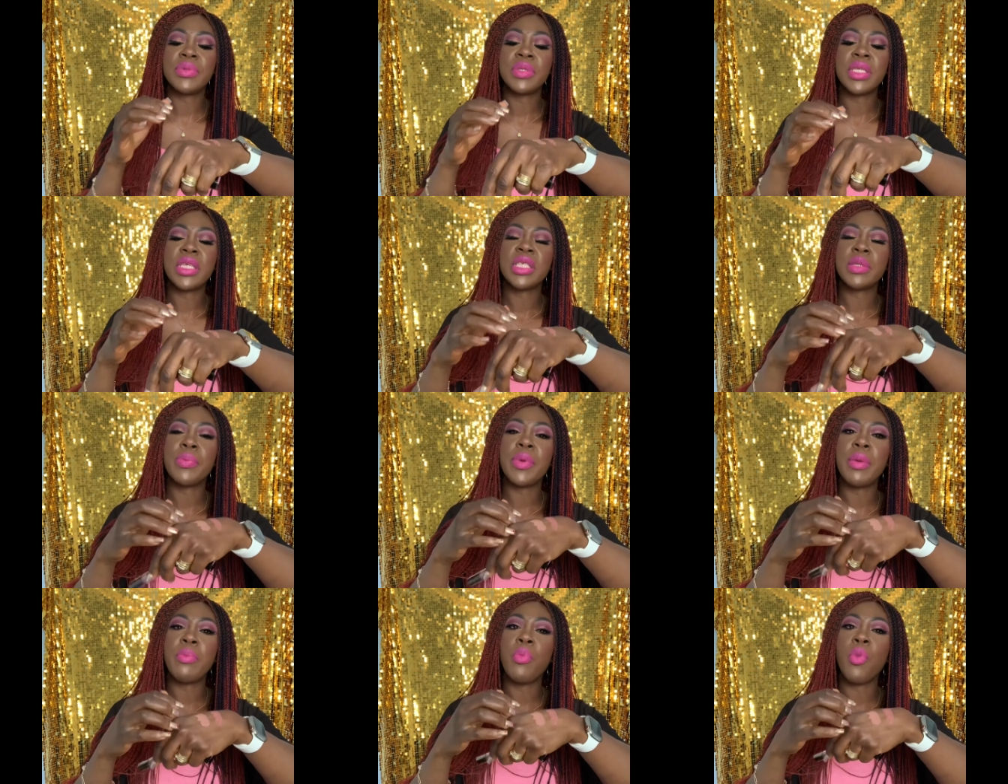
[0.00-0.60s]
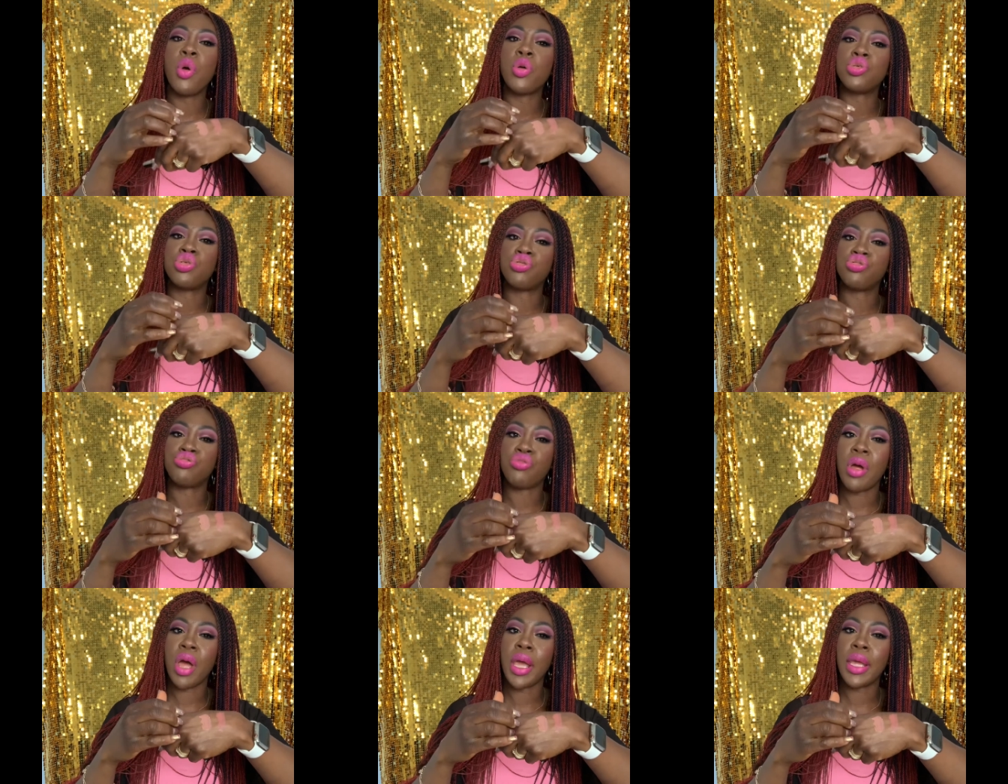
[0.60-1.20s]
These are a bit more
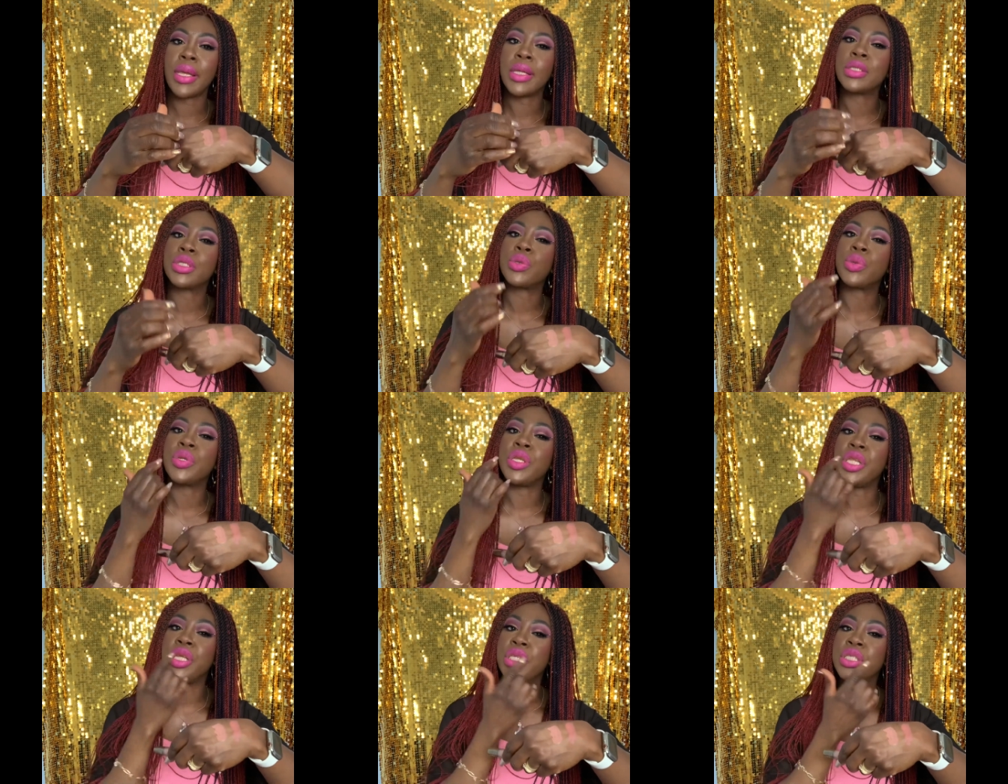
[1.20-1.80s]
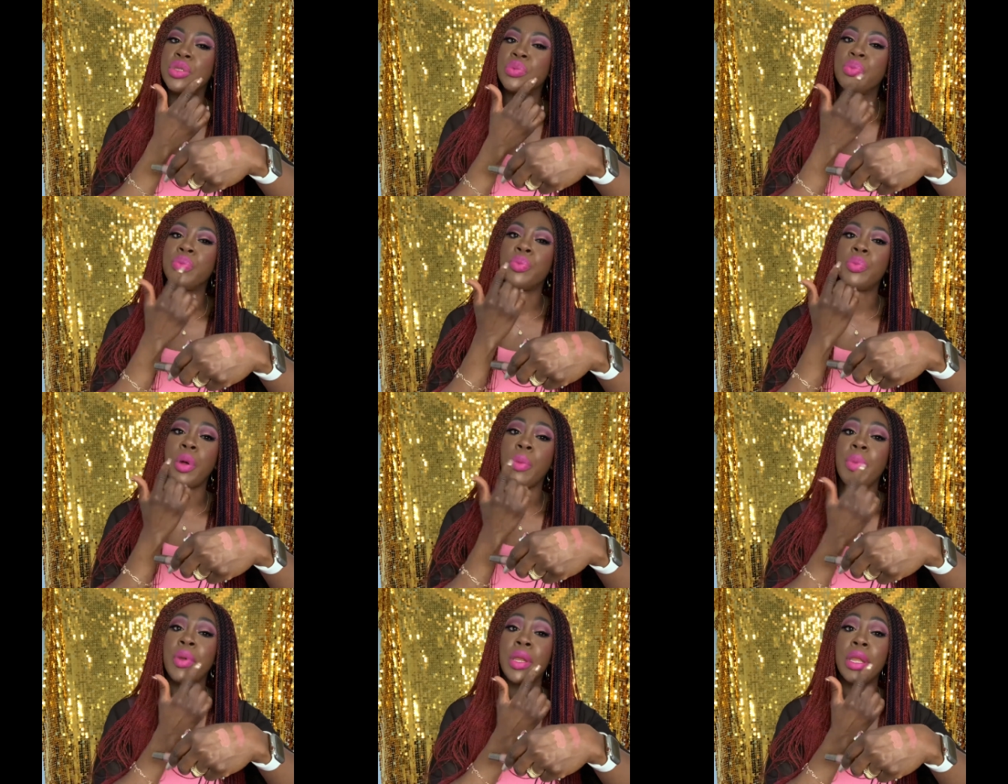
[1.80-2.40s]
drying, so you need to
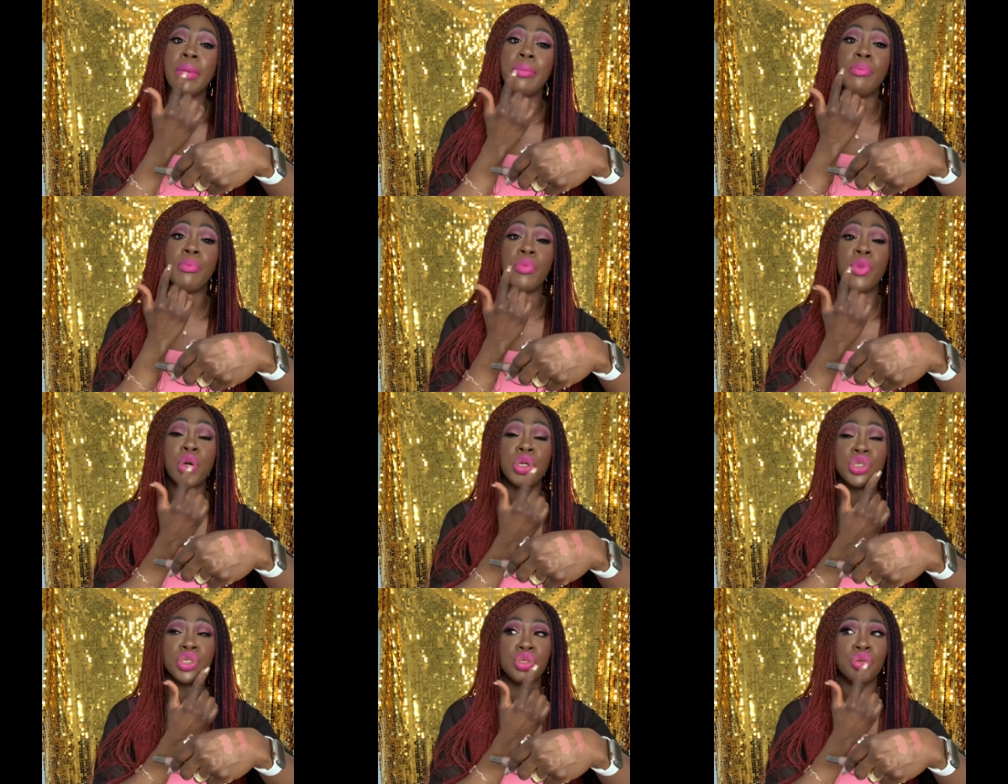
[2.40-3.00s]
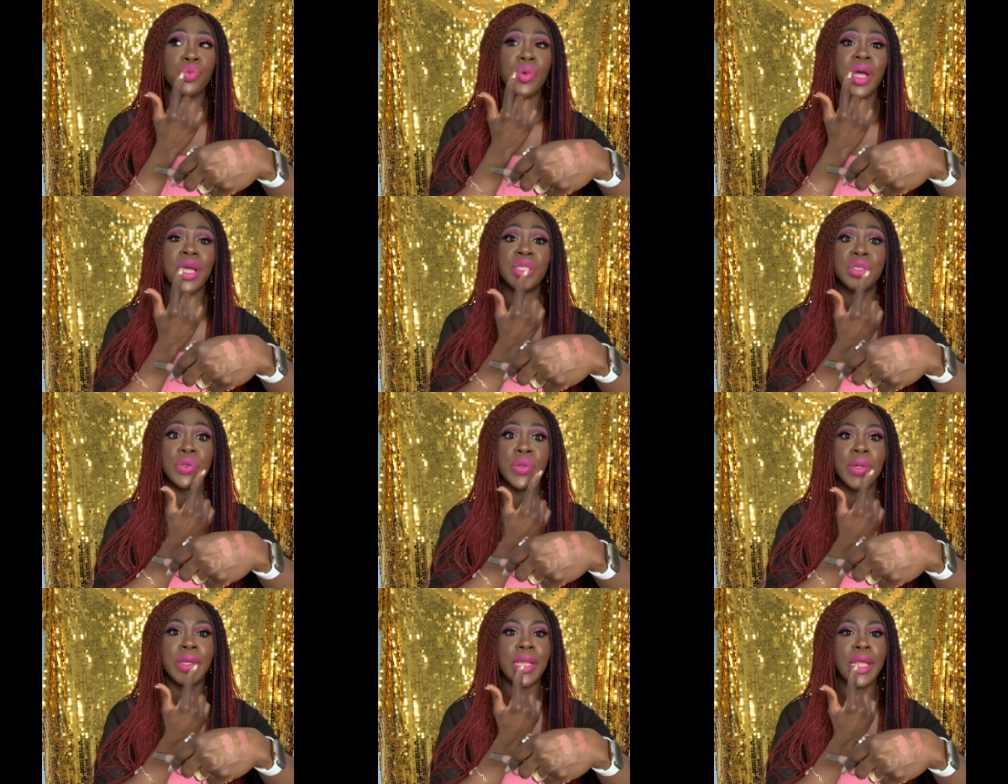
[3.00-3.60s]
probably moisturize
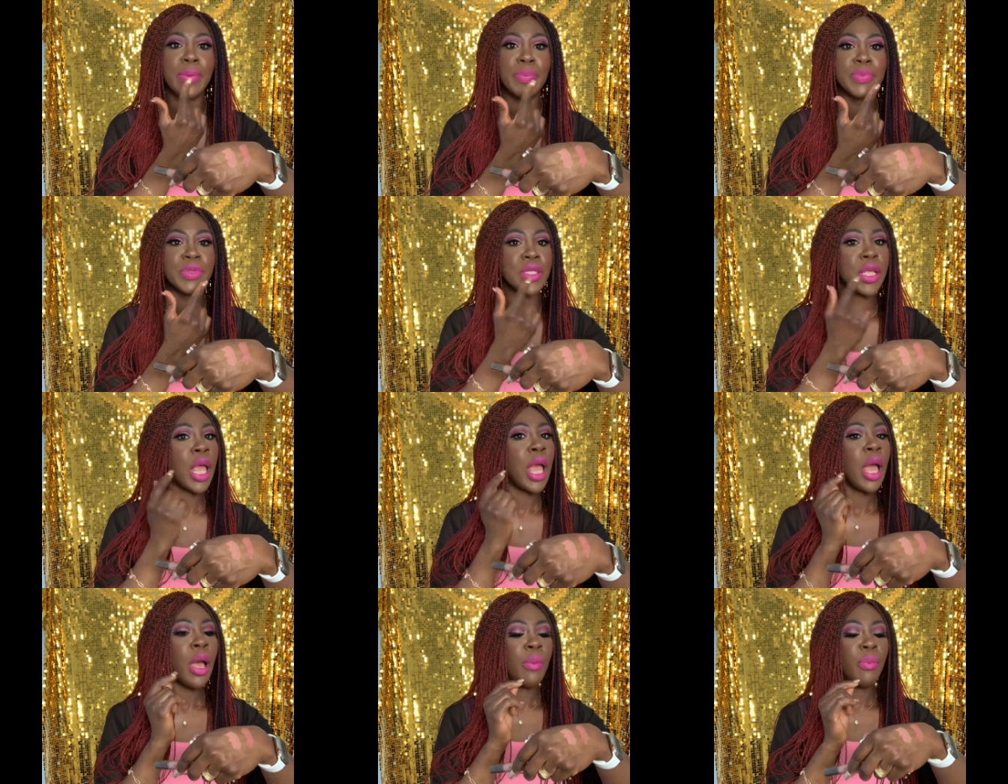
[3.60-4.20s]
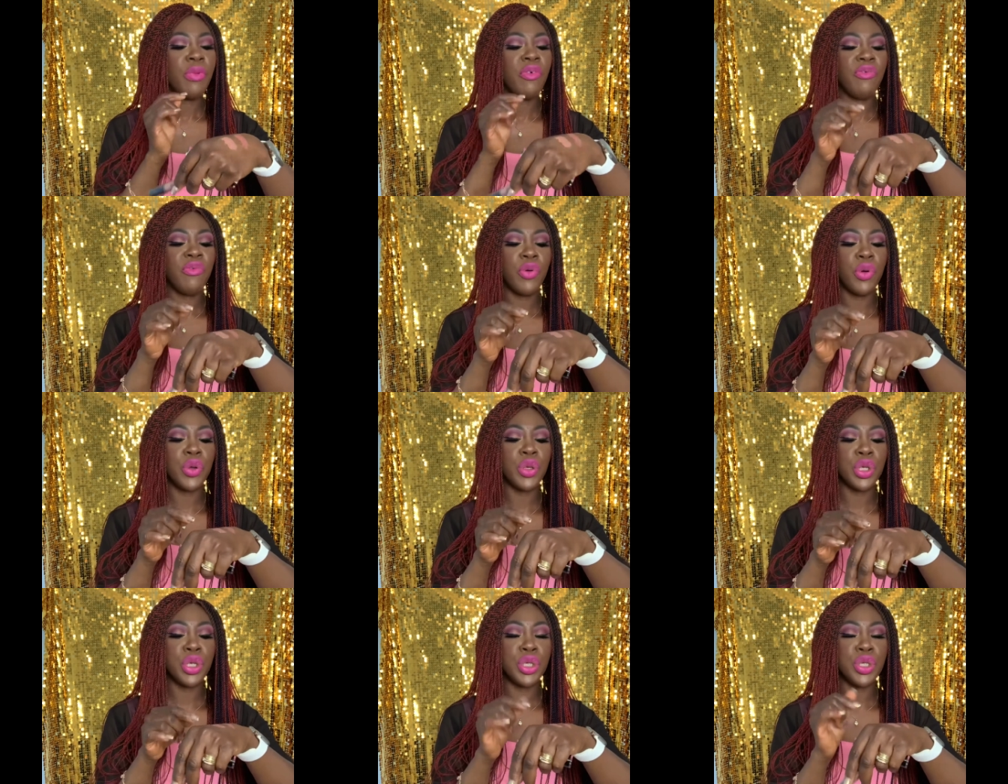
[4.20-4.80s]
your lips
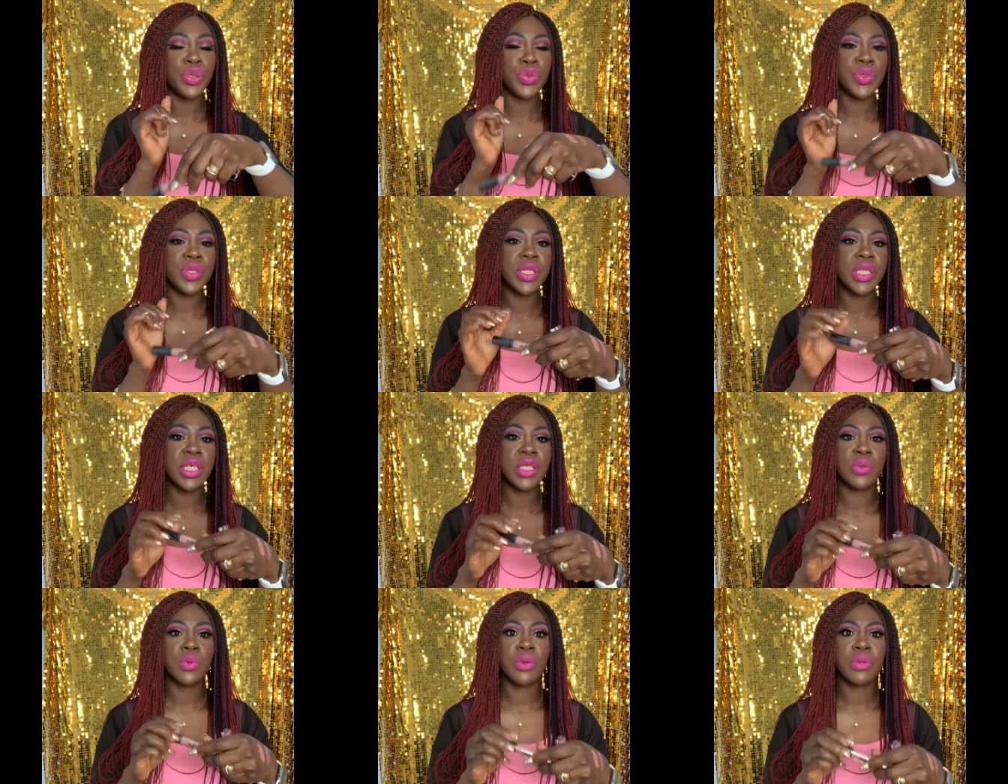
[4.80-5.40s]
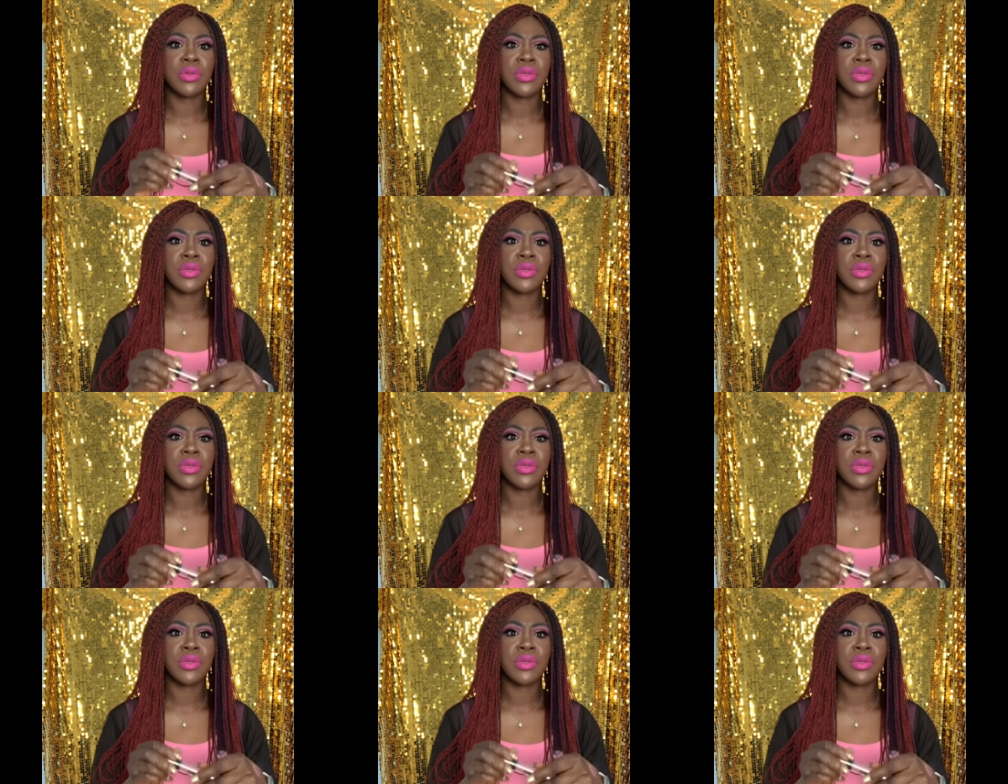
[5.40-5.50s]
before you use this one.